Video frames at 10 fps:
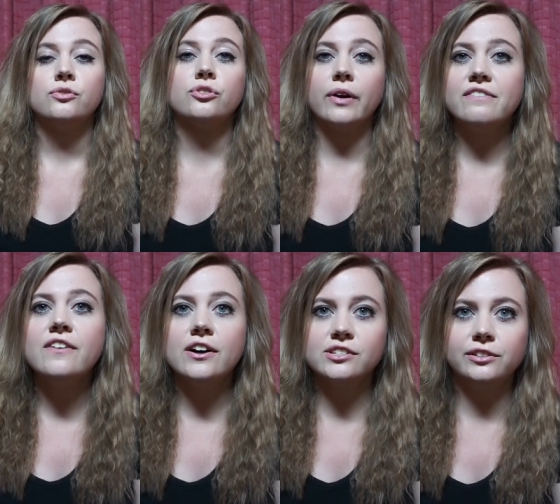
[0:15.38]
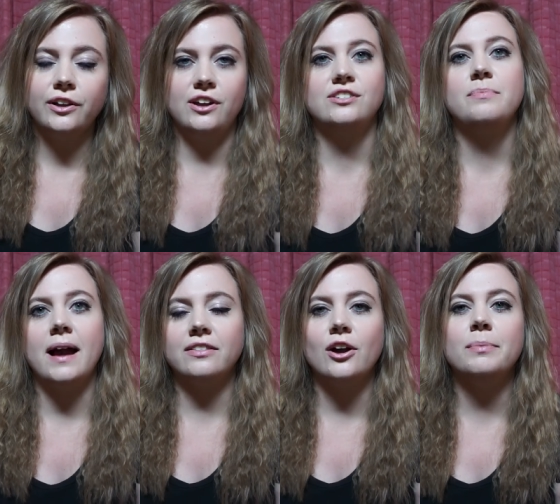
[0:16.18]
So I first learned
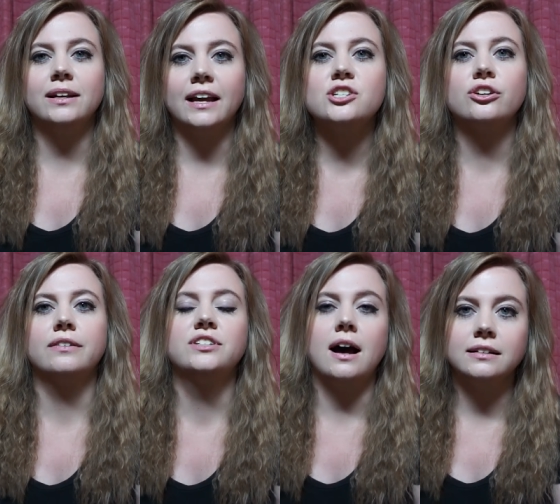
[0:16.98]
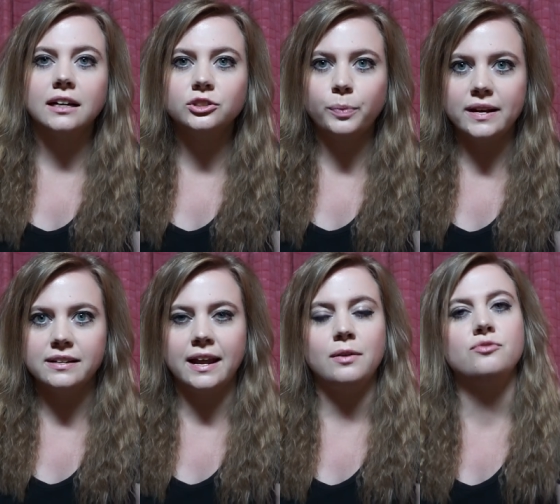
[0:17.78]
about the urban legend of Tata
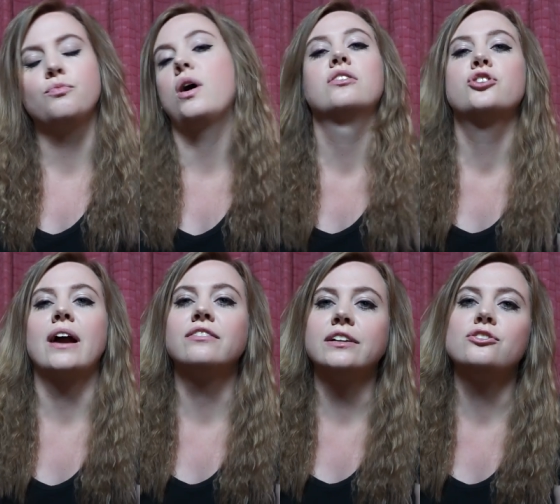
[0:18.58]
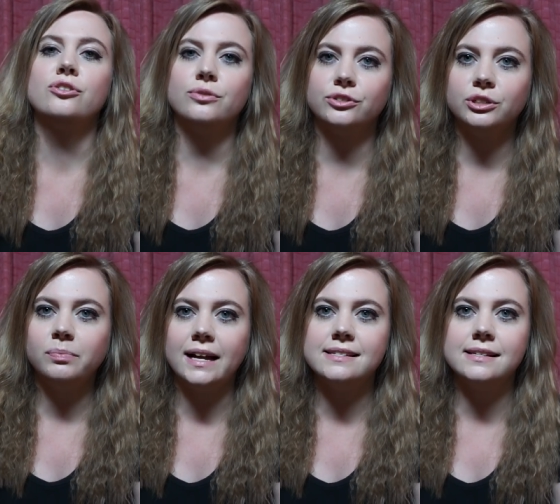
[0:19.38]
Duende while traveling to
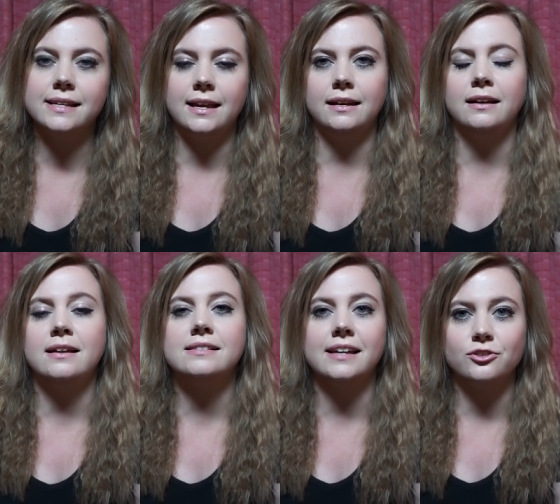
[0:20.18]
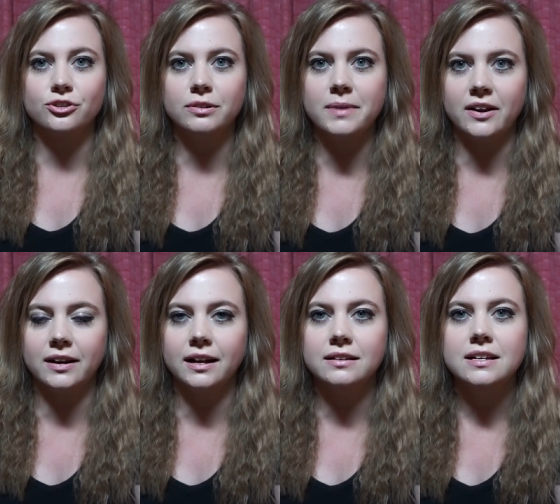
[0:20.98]
haunted places in Central
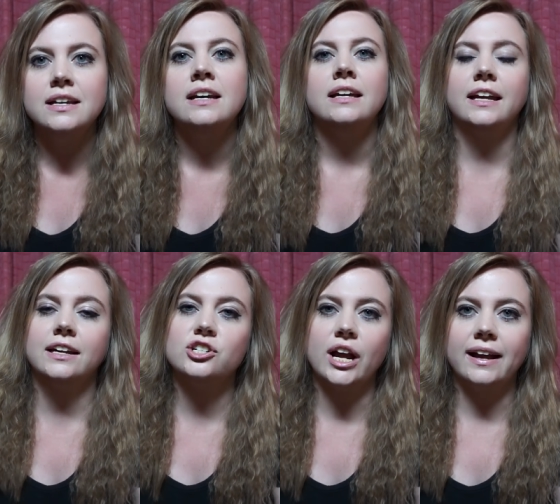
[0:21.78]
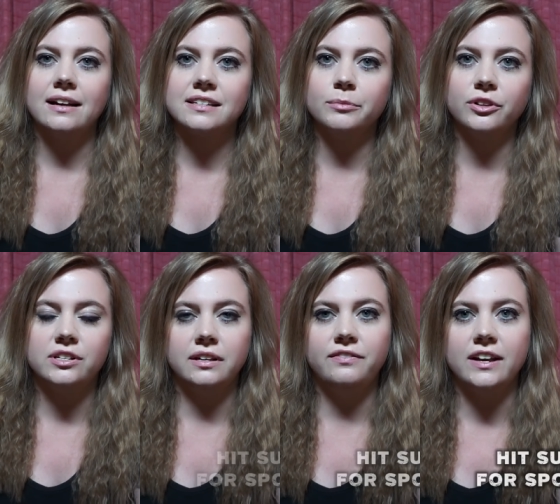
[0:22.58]
America. You can check out some of
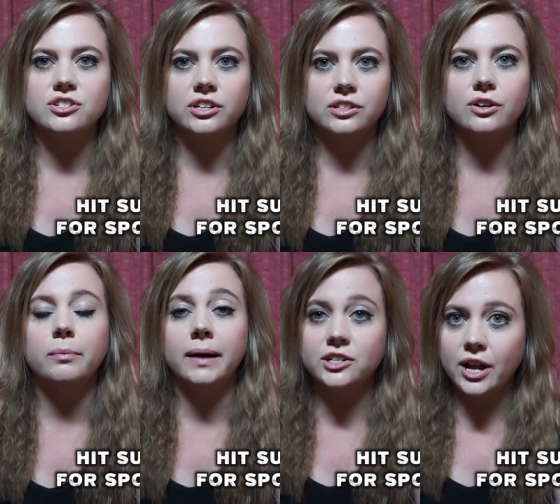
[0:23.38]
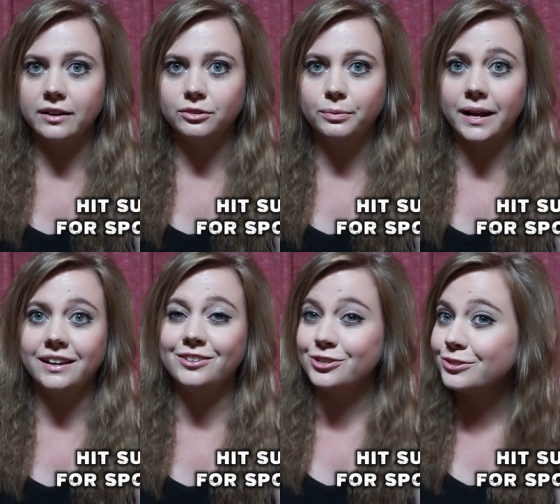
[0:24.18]
those adventures on my channel where
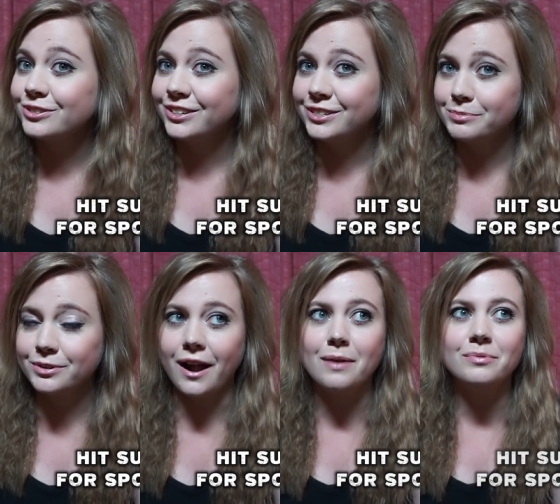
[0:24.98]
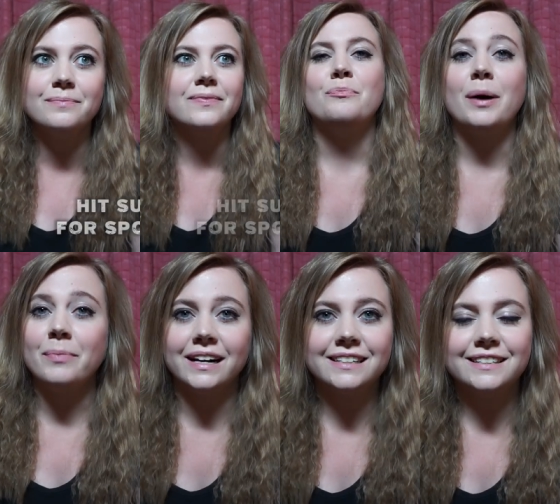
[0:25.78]
you should also subscribe. But
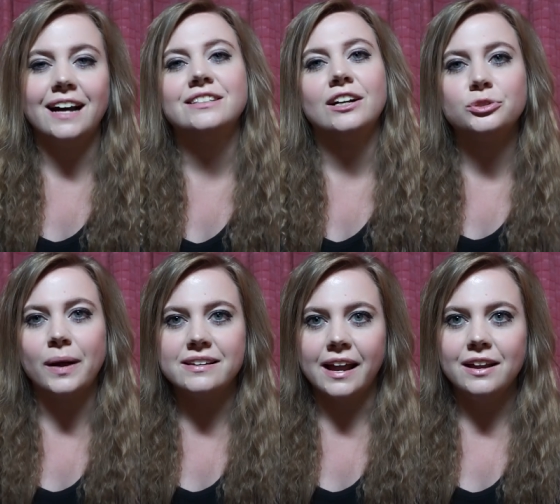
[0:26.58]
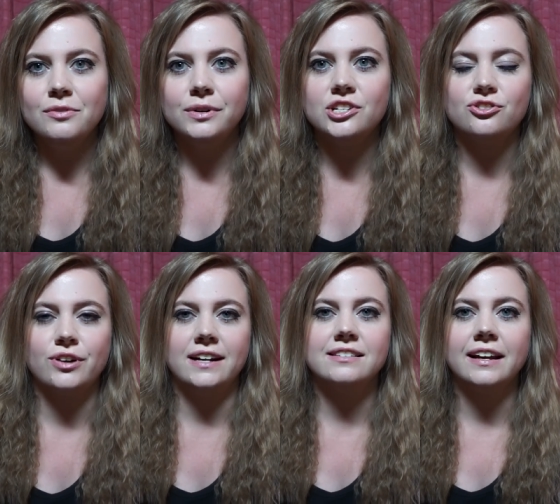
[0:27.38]
back to Tata Duende, which
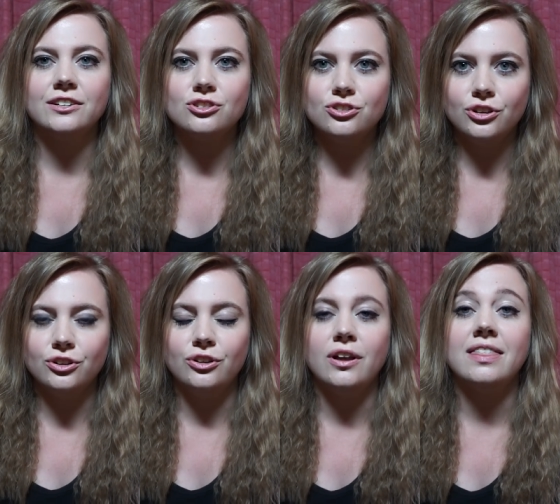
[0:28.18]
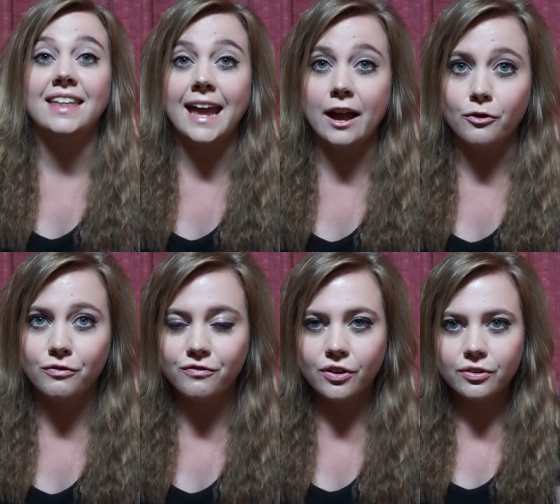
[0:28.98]
translates to the elf.